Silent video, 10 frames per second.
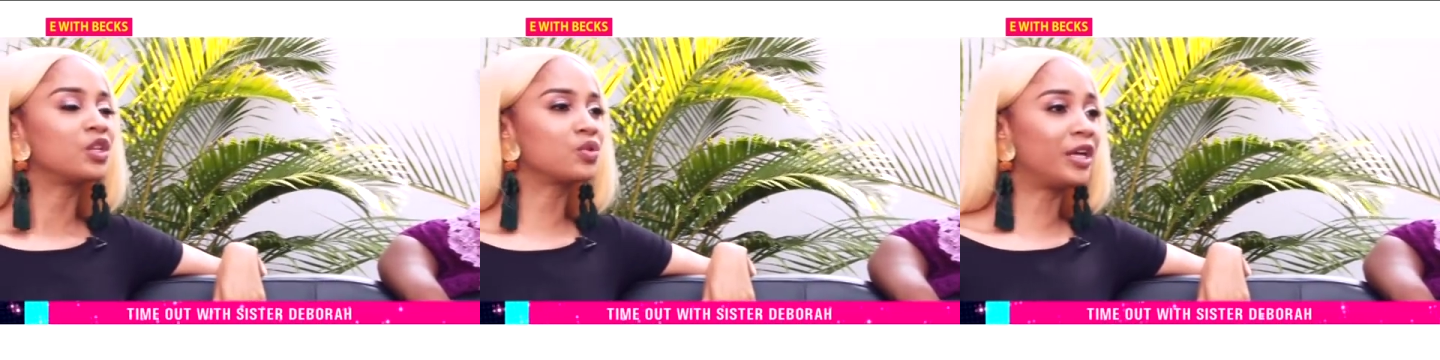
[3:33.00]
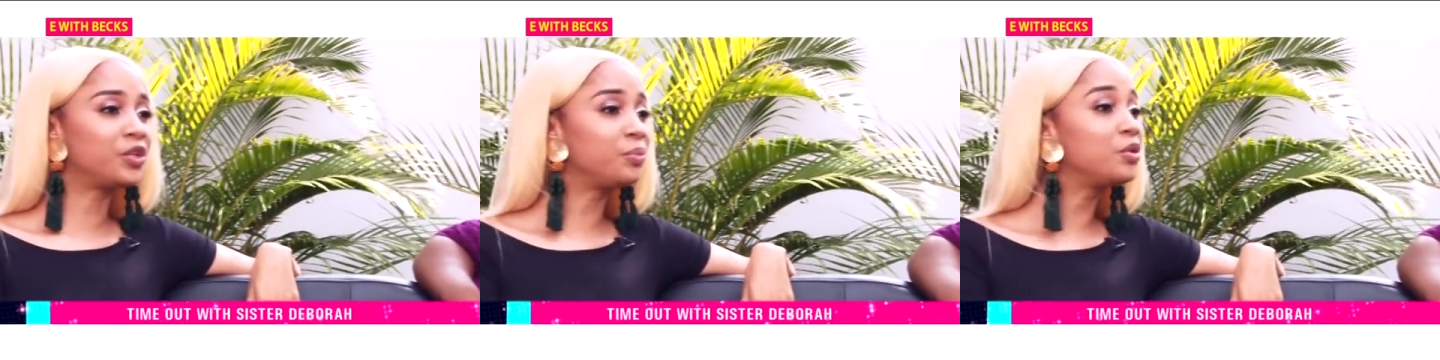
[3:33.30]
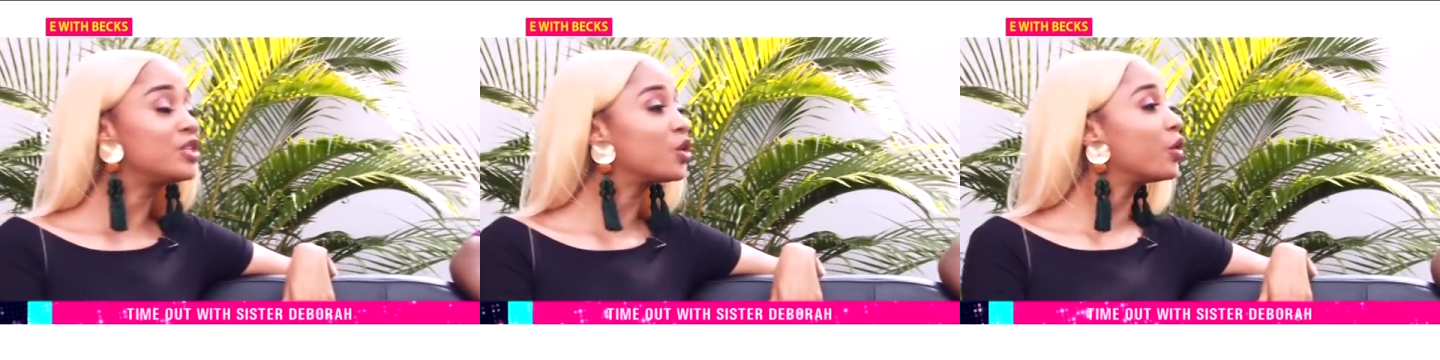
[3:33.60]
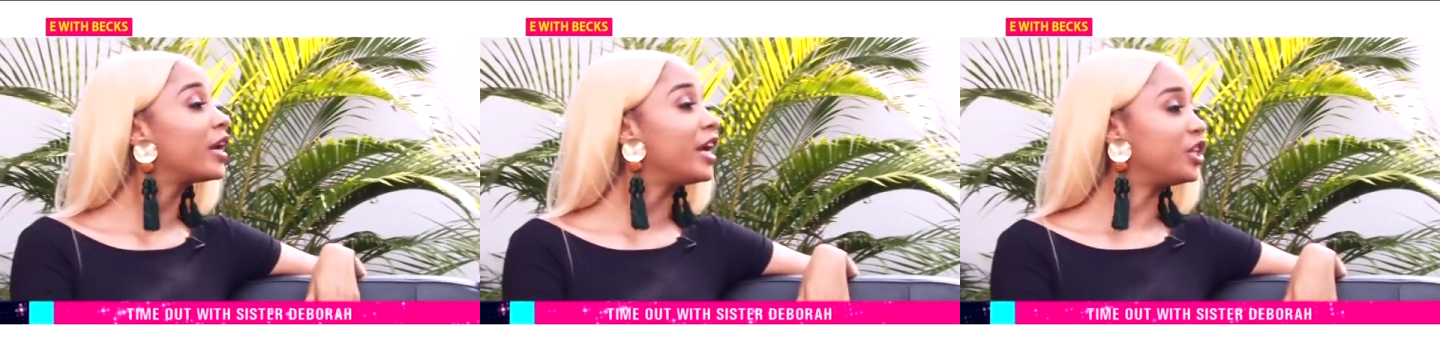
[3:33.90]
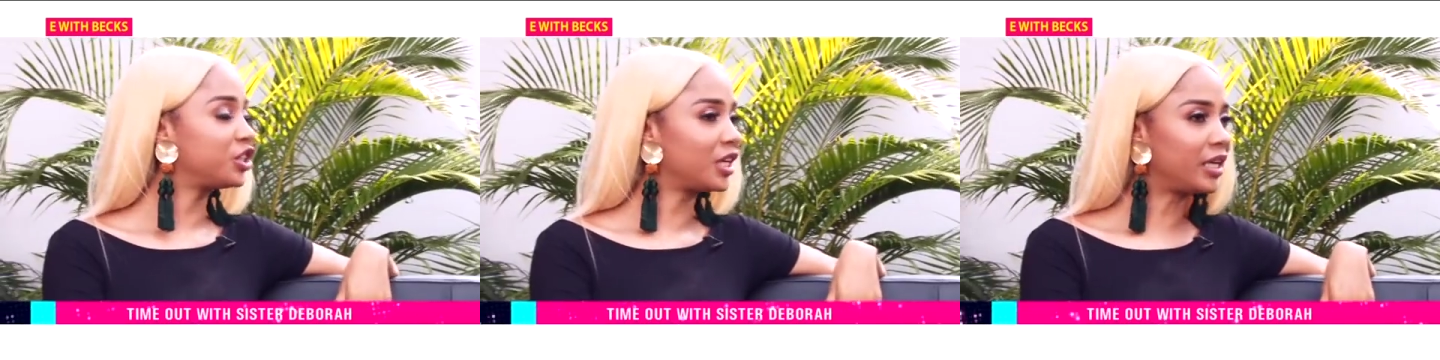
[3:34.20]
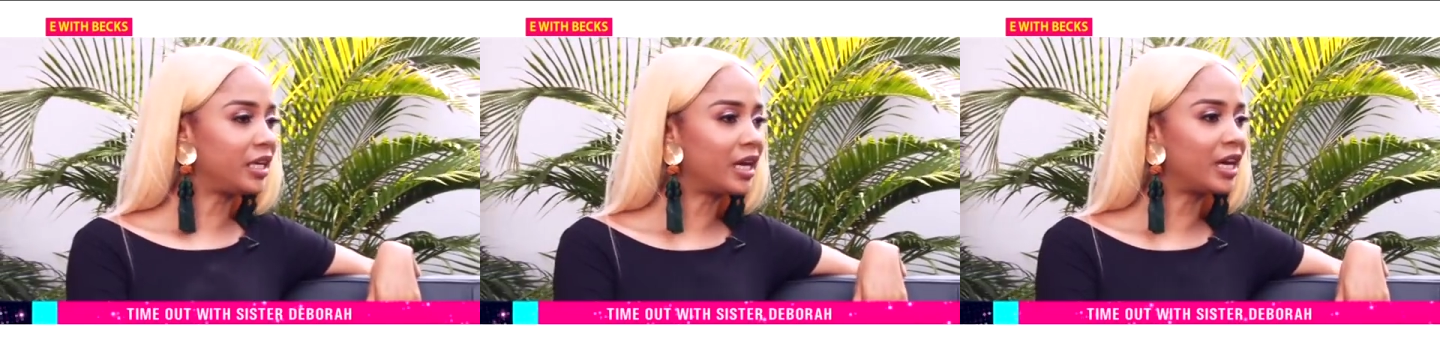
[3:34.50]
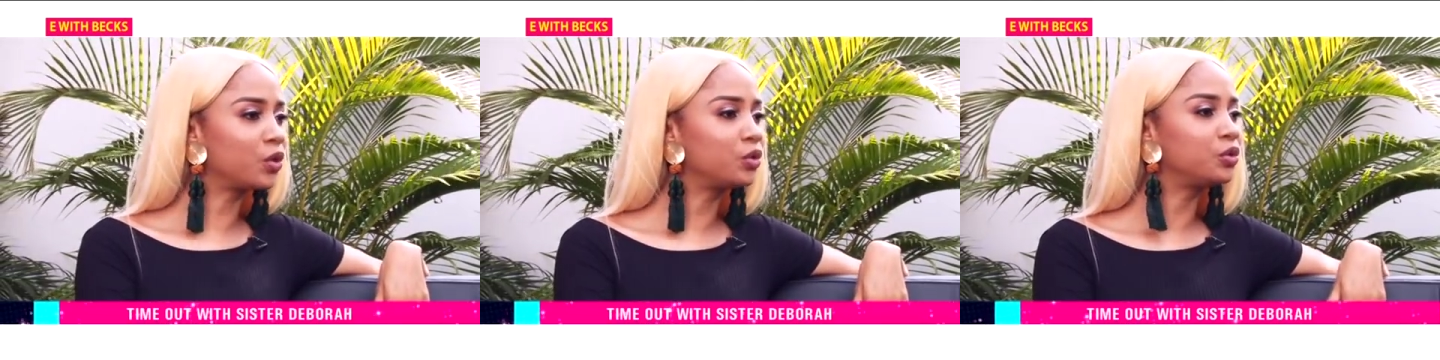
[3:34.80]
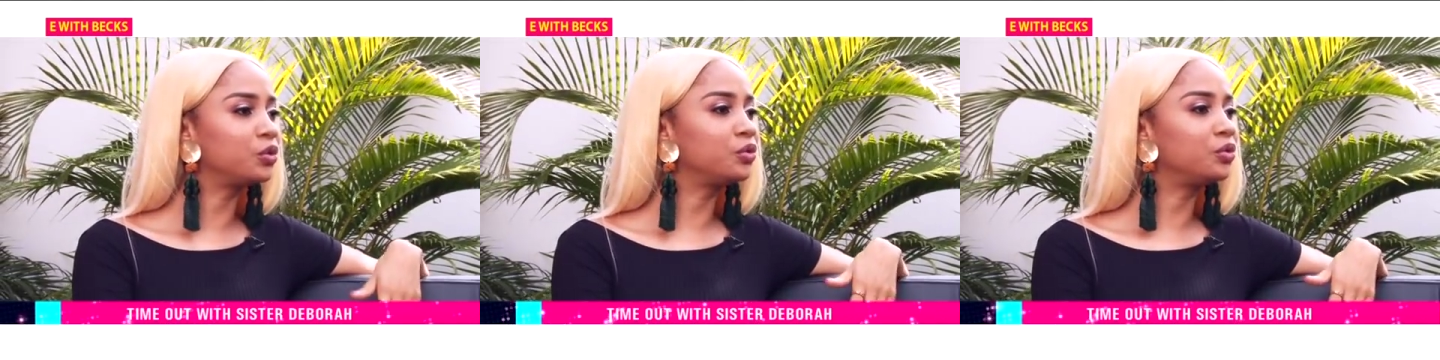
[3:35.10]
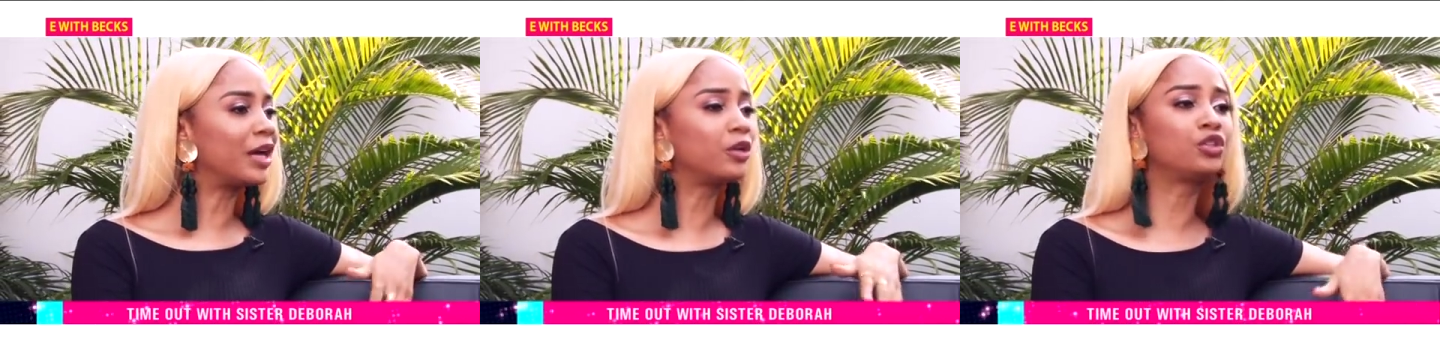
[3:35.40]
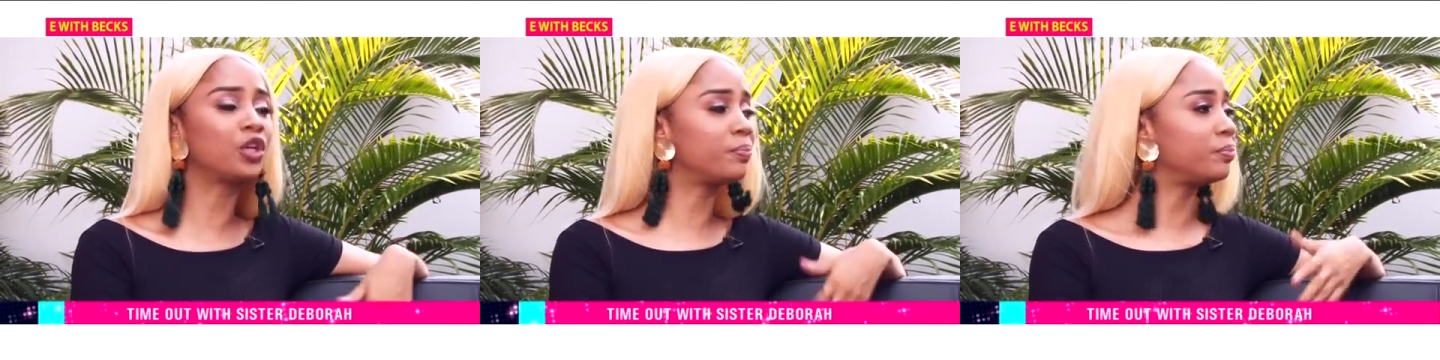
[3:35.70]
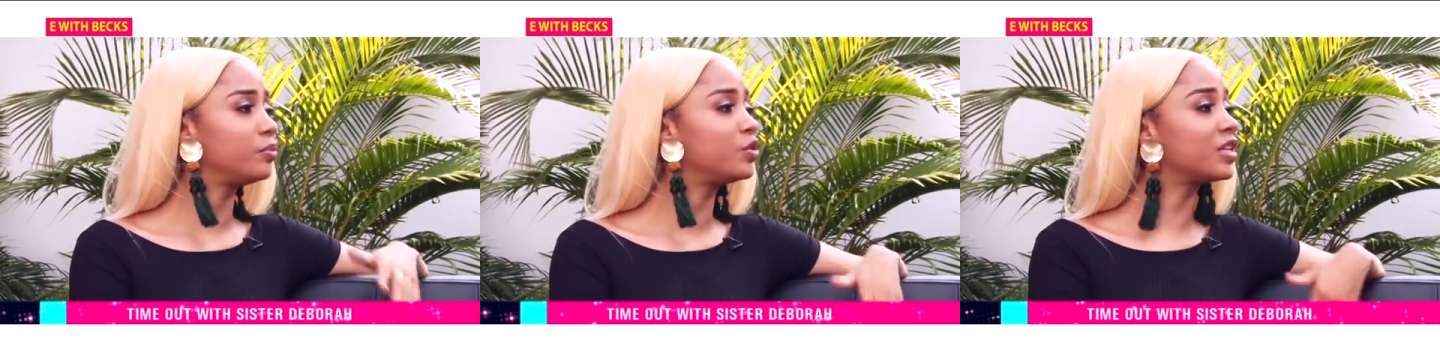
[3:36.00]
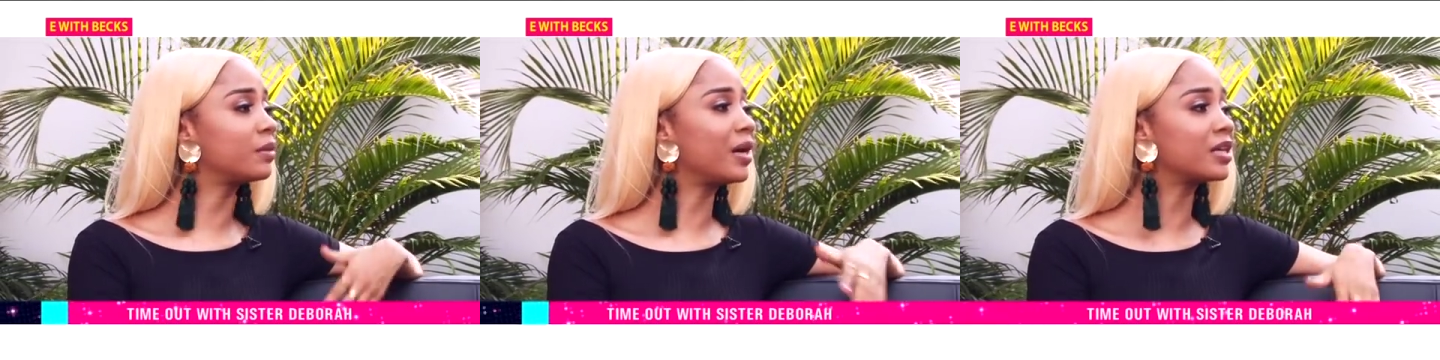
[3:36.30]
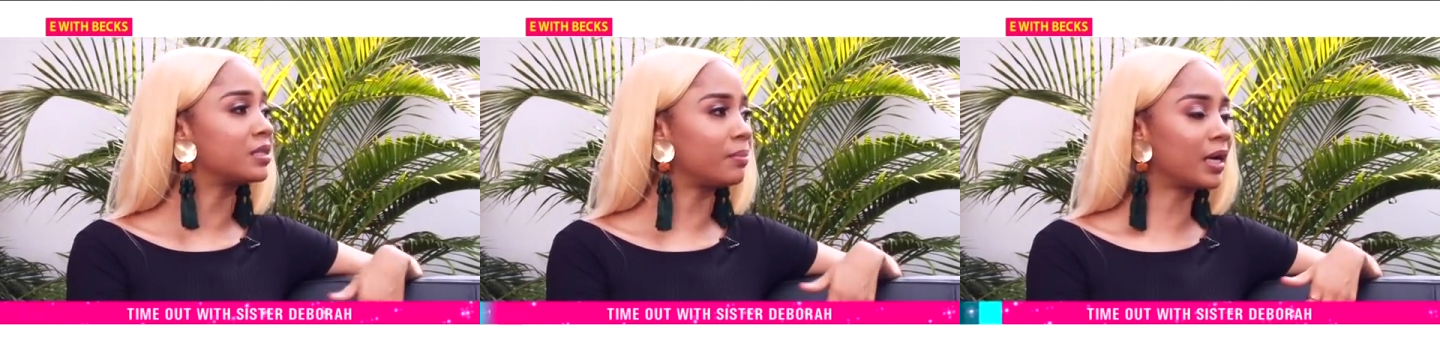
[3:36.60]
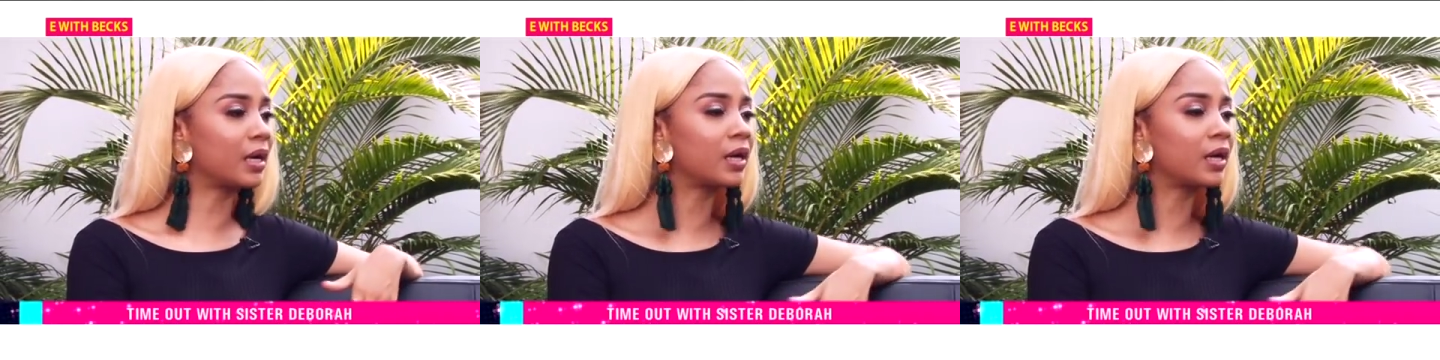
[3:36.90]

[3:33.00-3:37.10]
so I do music occasionally. I don't do I don't drop music back to back.